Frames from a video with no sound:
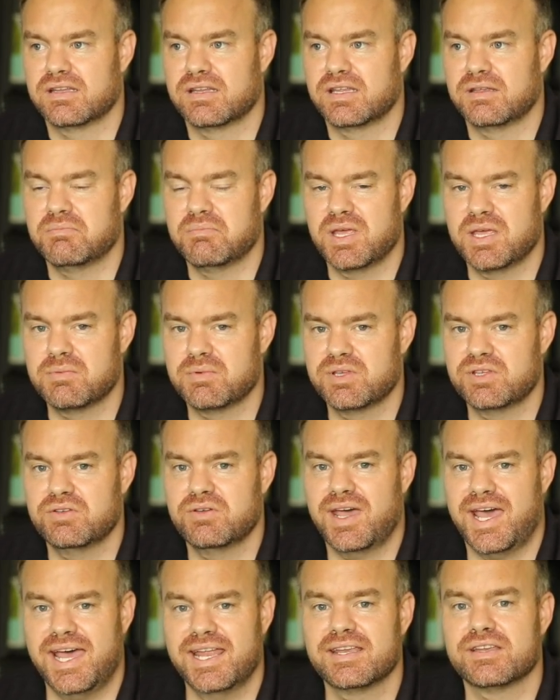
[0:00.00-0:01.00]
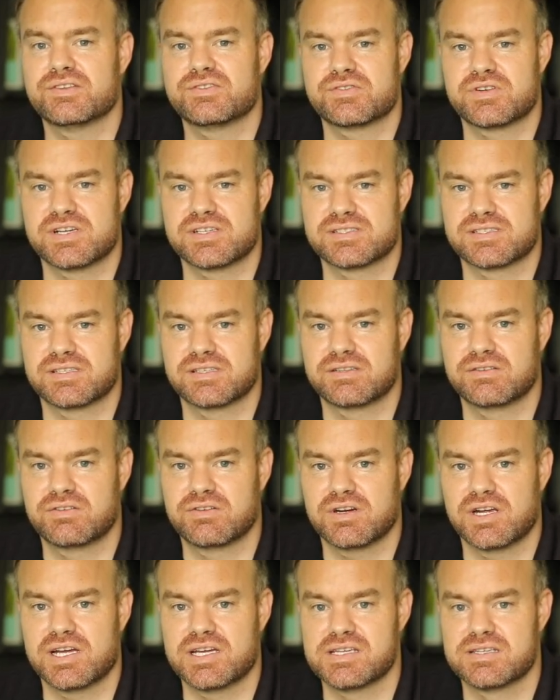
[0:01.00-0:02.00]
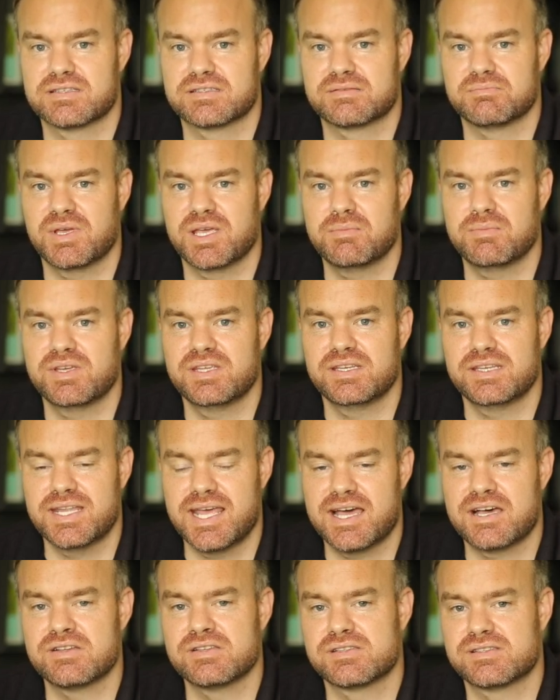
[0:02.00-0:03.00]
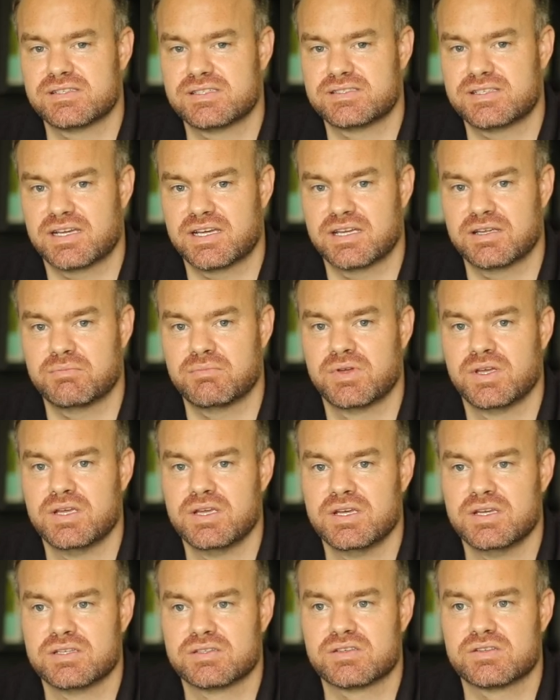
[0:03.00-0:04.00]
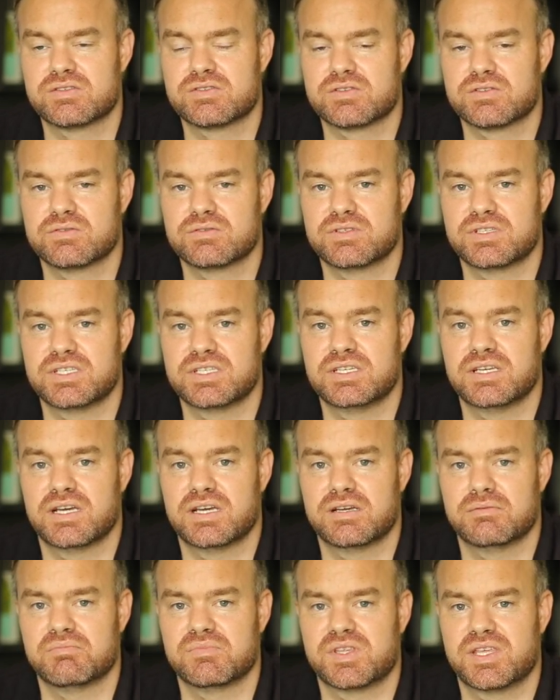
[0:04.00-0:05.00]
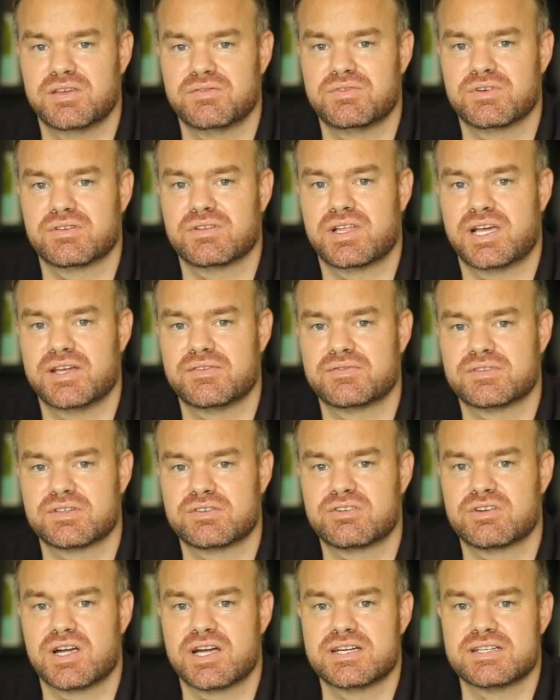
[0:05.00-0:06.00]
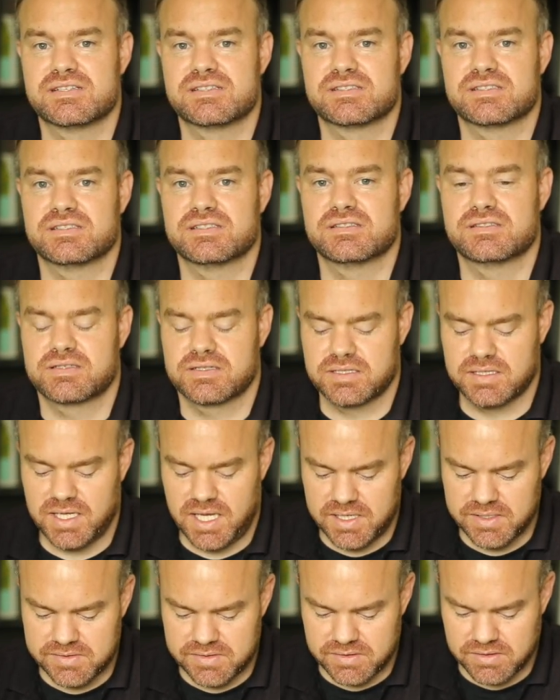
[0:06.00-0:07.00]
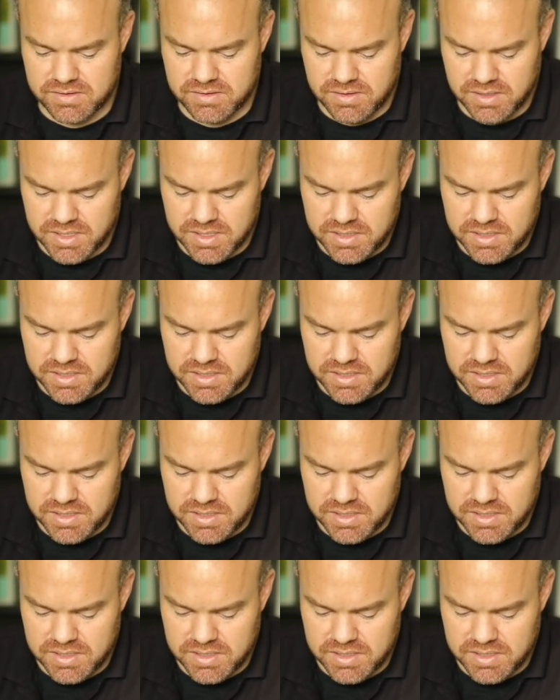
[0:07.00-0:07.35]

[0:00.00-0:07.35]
then maybe you hadn't trusted Christ. Maybe now's the time to truly um, give your life to Christ and to enter